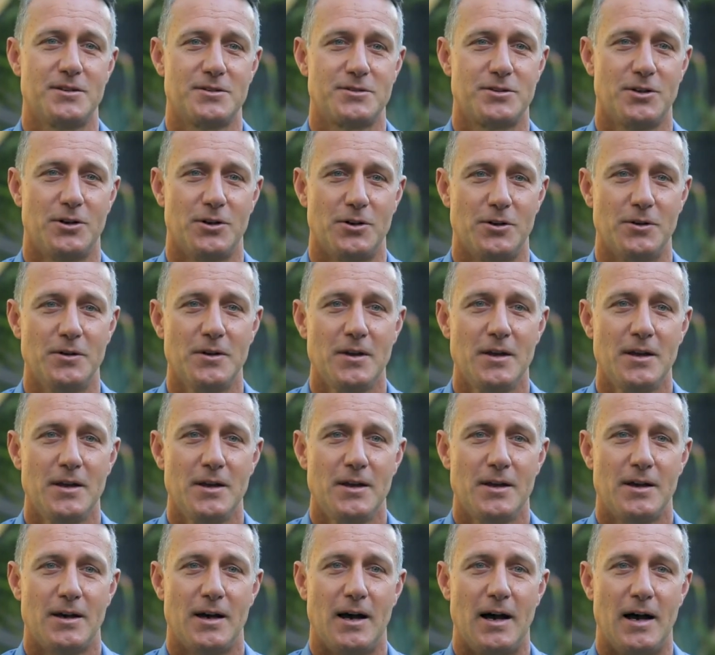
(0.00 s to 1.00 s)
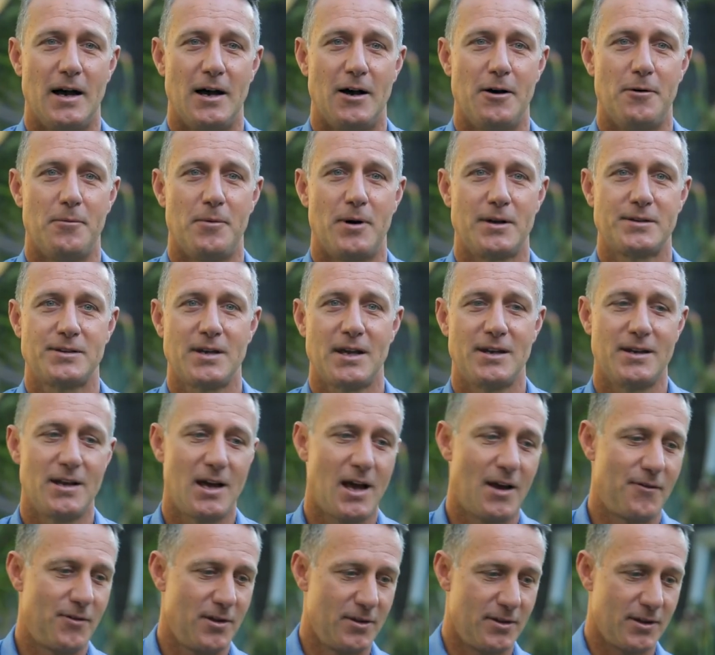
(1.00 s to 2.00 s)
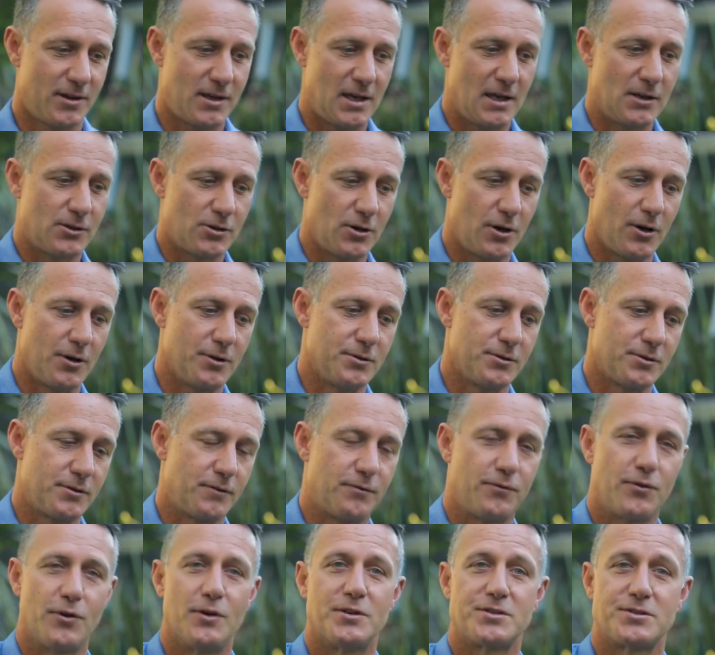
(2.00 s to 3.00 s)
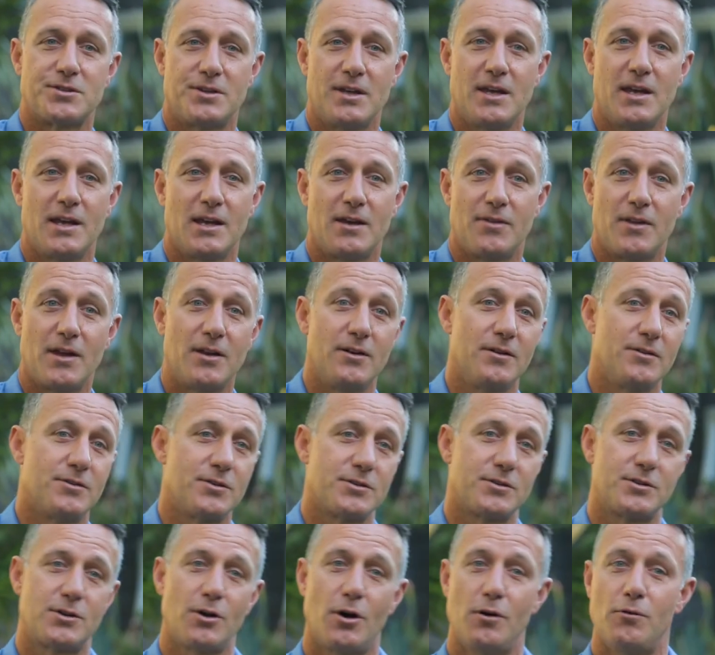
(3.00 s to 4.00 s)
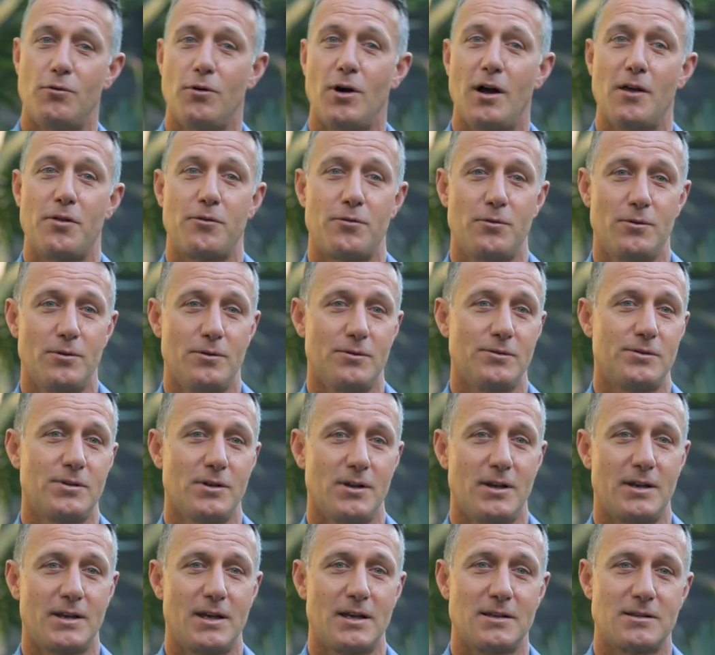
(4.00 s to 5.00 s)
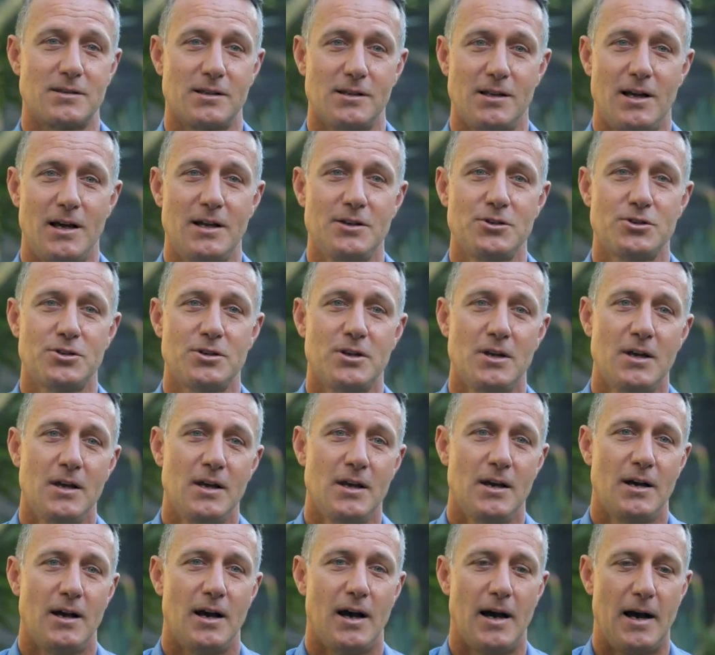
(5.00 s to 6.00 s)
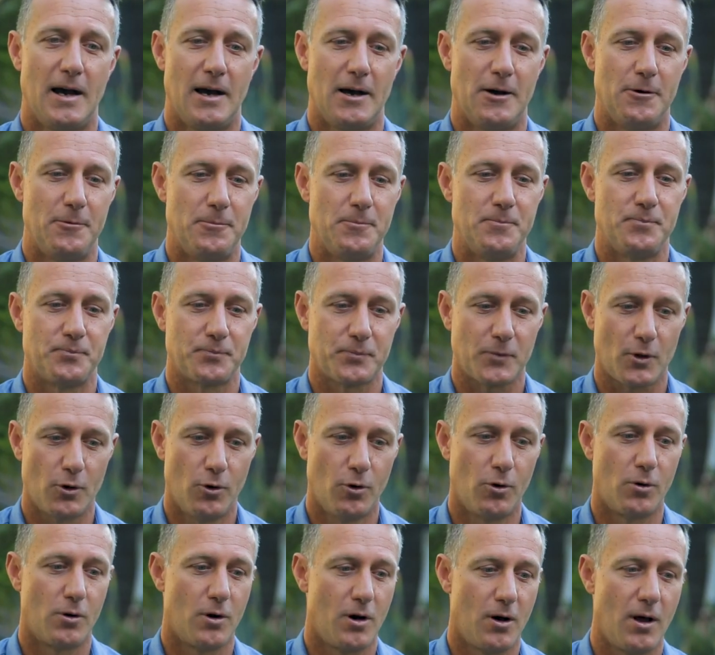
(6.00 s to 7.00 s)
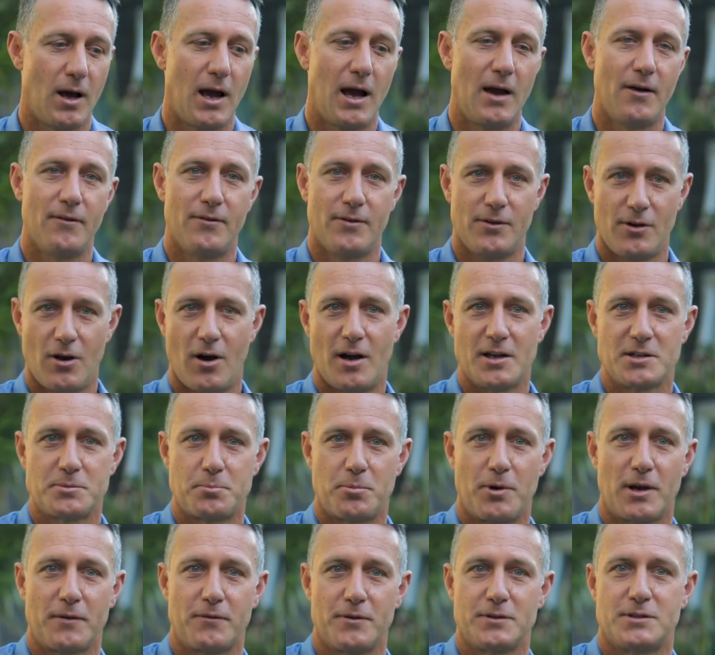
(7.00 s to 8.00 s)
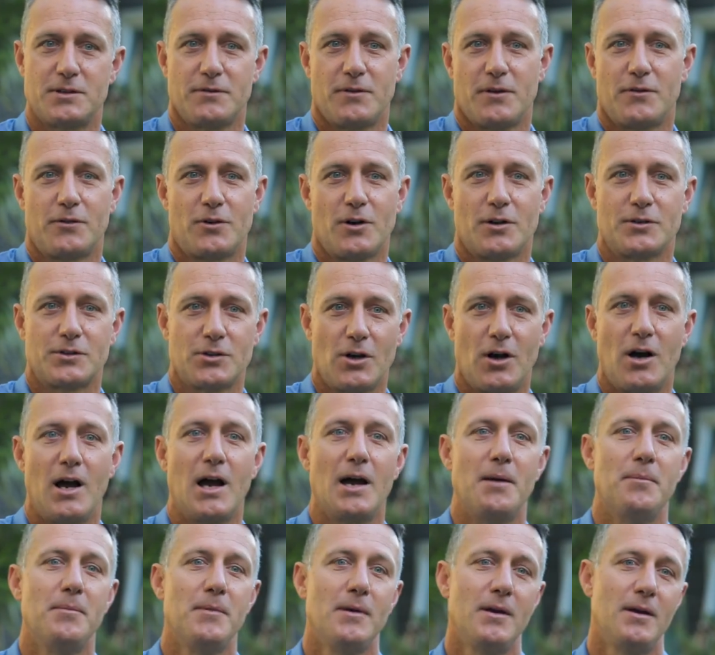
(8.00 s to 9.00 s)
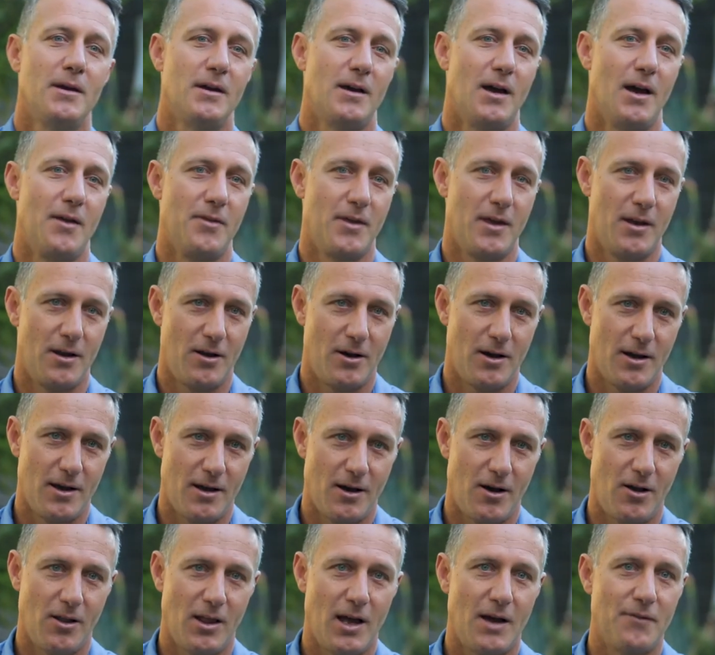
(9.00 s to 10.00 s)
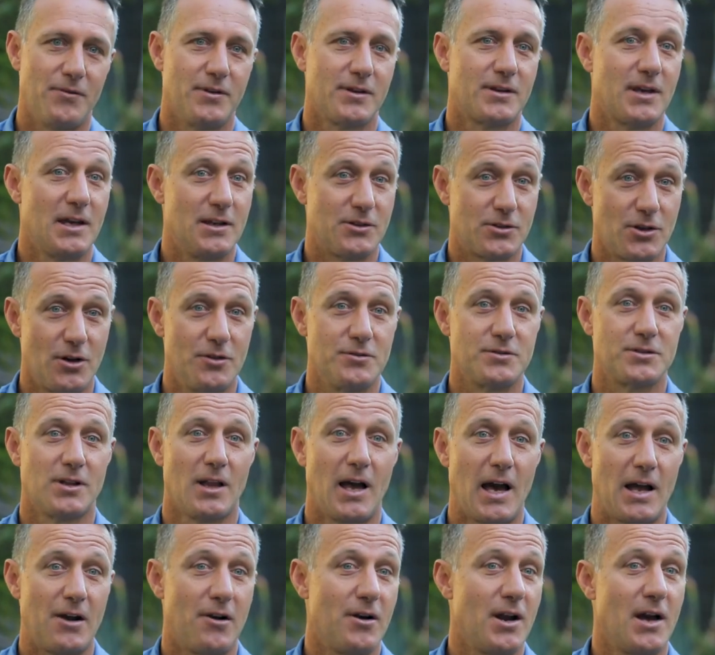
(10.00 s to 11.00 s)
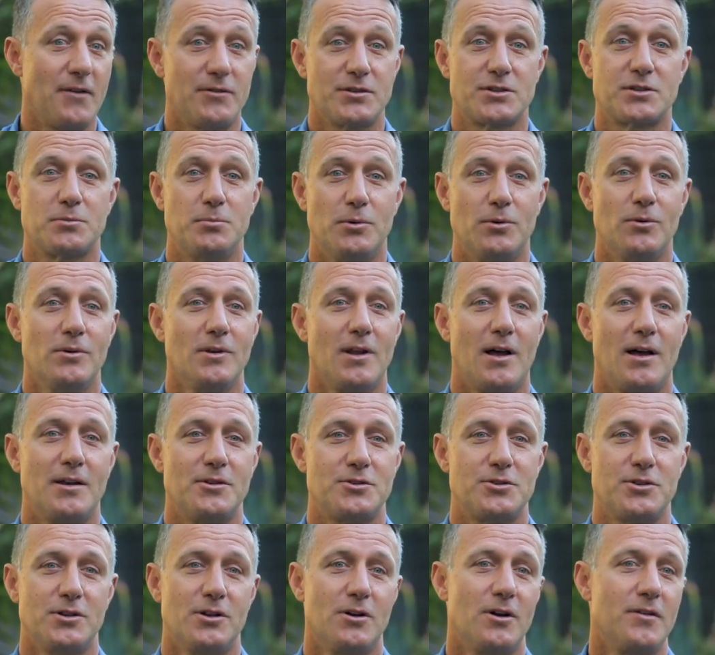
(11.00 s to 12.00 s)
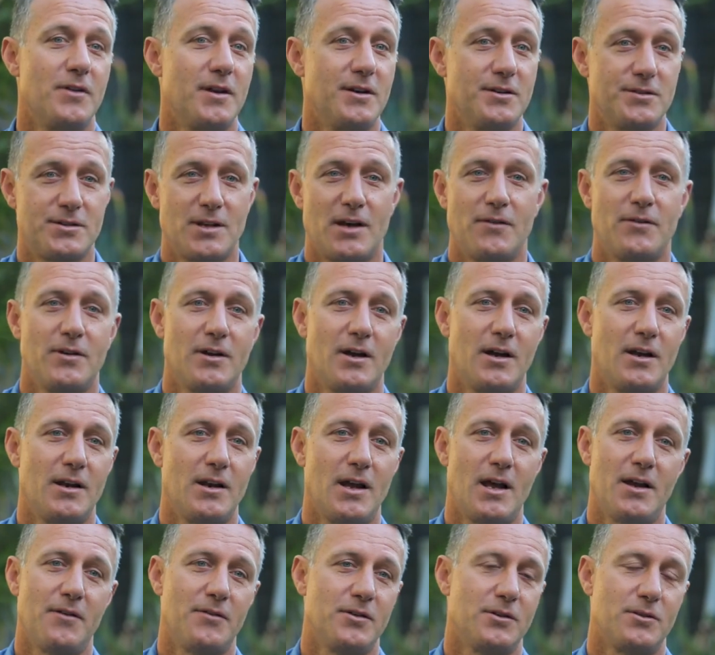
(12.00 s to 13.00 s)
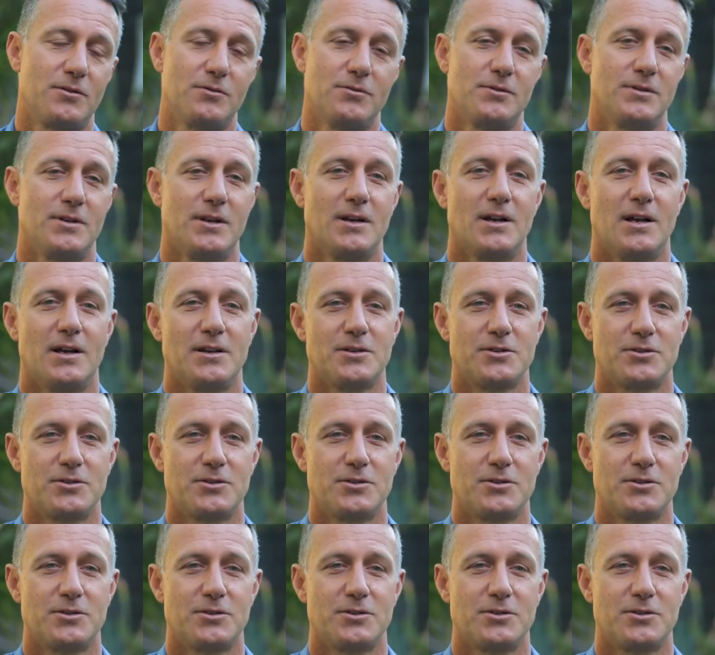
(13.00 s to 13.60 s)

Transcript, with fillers: So um, I tend to have either ketones first thing and then just go right through until I get to lunch, um, or I'll have a nice breakfast if I've got time, and then I, will have the ketones later and have a small lunch, you know, and then just have a, and have a good dinner.